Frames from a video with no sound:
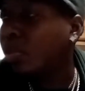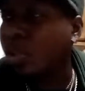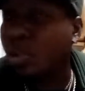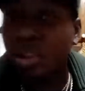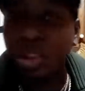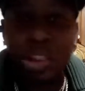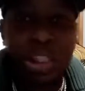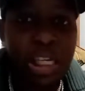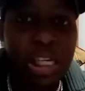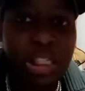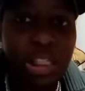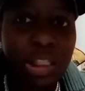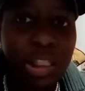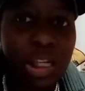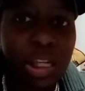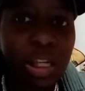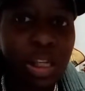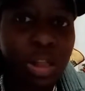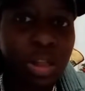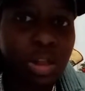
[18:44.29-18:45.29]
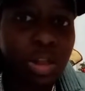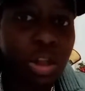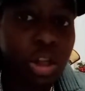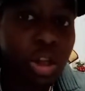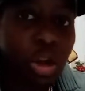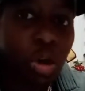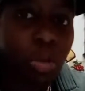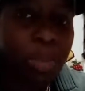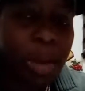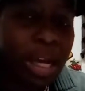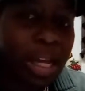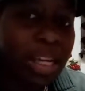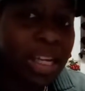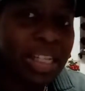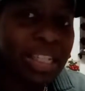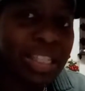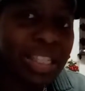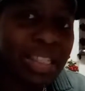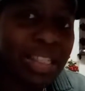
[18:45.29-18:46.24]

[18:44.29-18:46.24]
season it and, you know, make it into